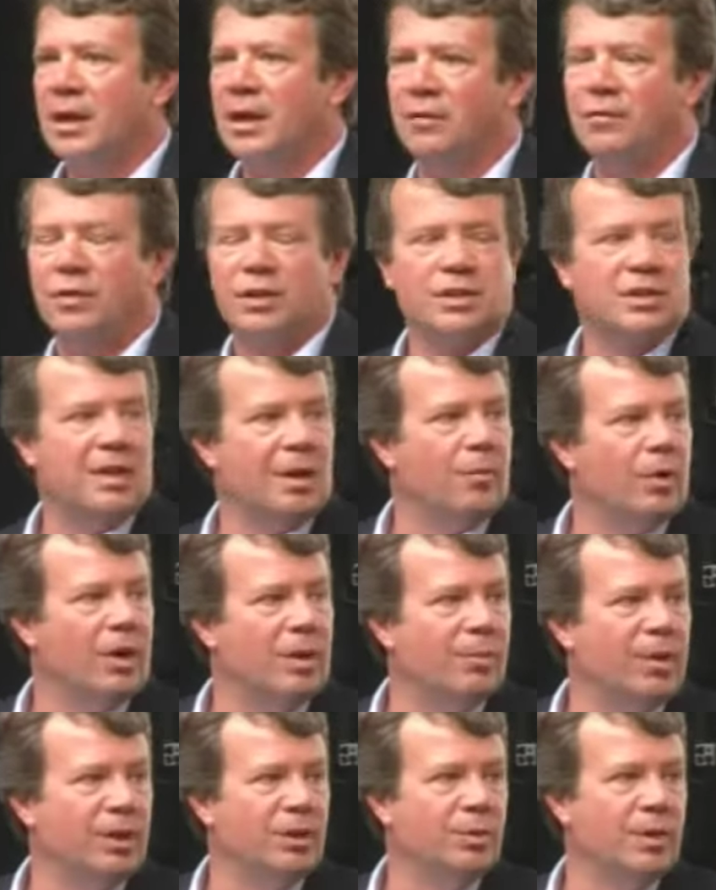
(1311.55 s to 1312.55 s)
If you're somewhere
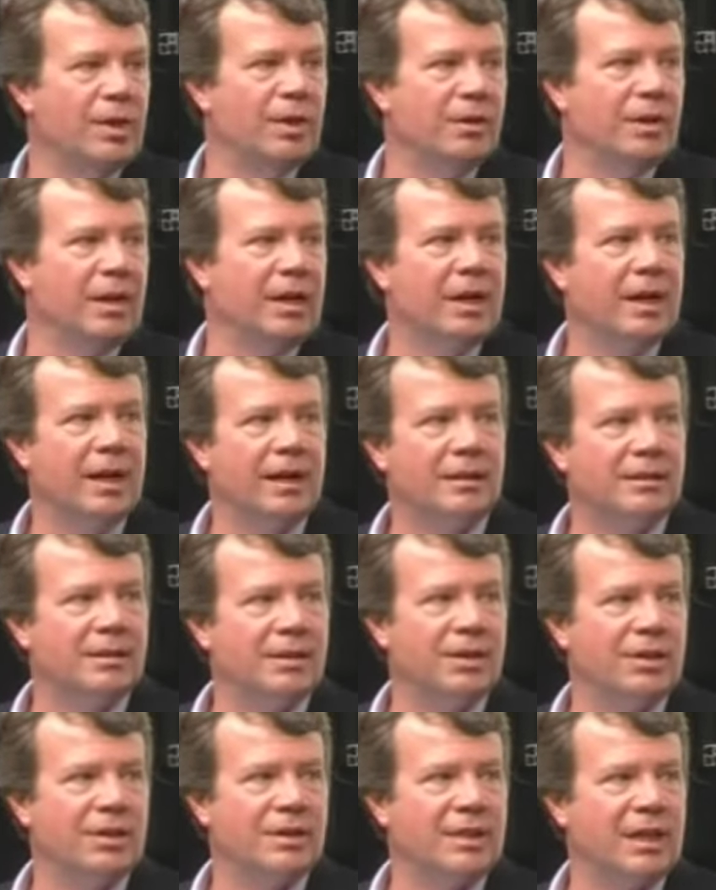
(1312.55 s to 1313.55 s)
in between, you can get
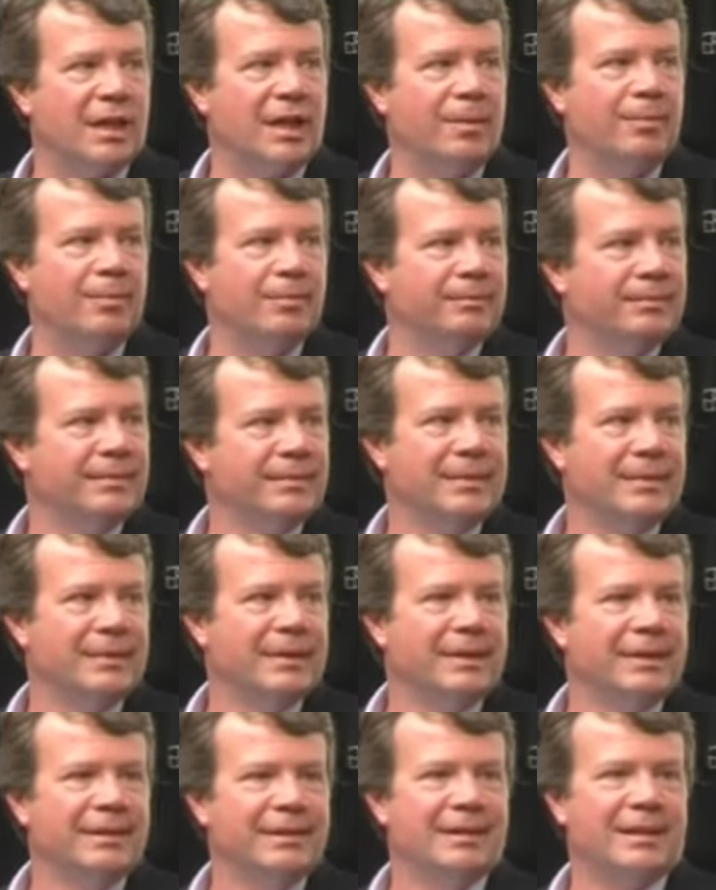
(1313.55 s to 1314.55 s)
Series A.
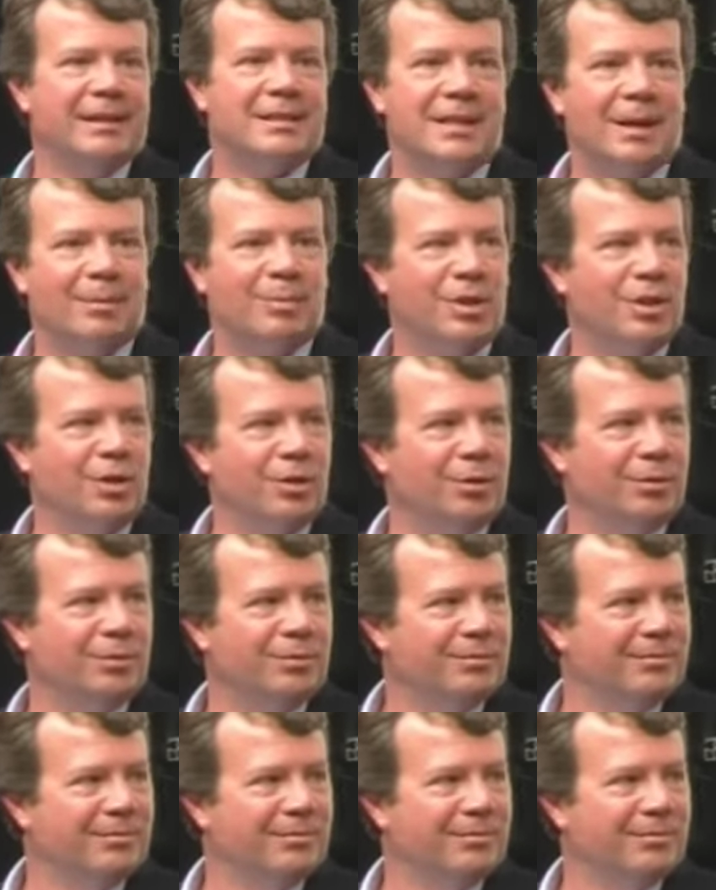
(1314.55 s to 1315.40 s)
It's up to you.